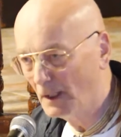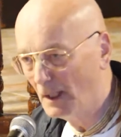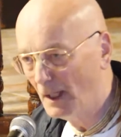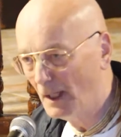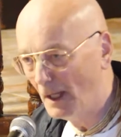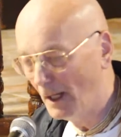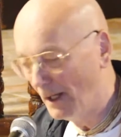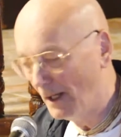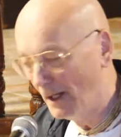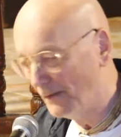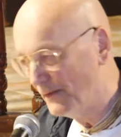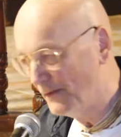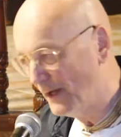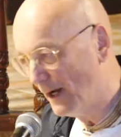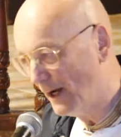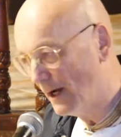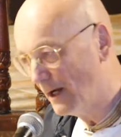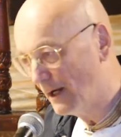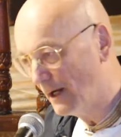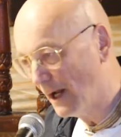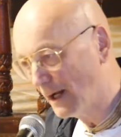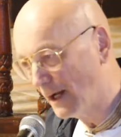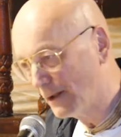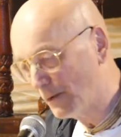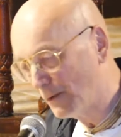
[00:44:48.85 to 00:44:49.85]
and they are
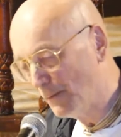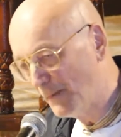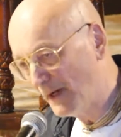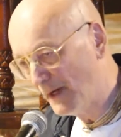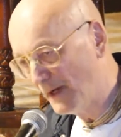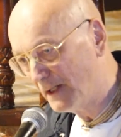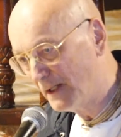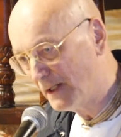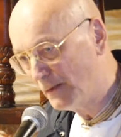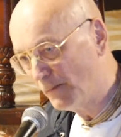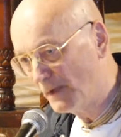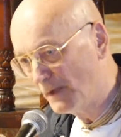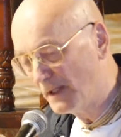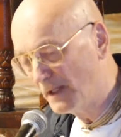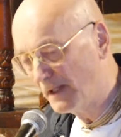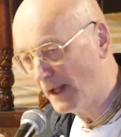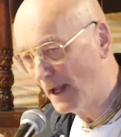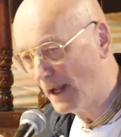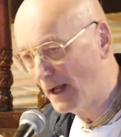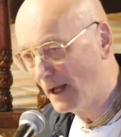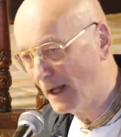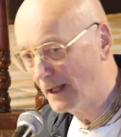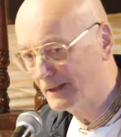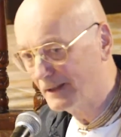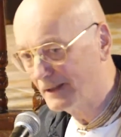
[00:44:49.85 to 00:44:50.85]
accompanied with their
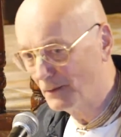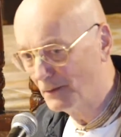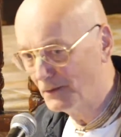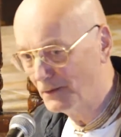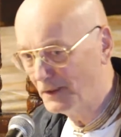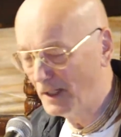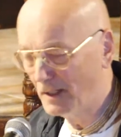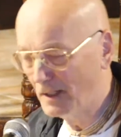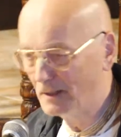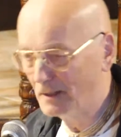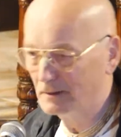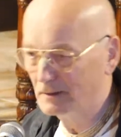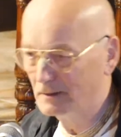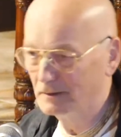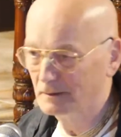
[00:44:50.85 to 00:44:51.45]
associates.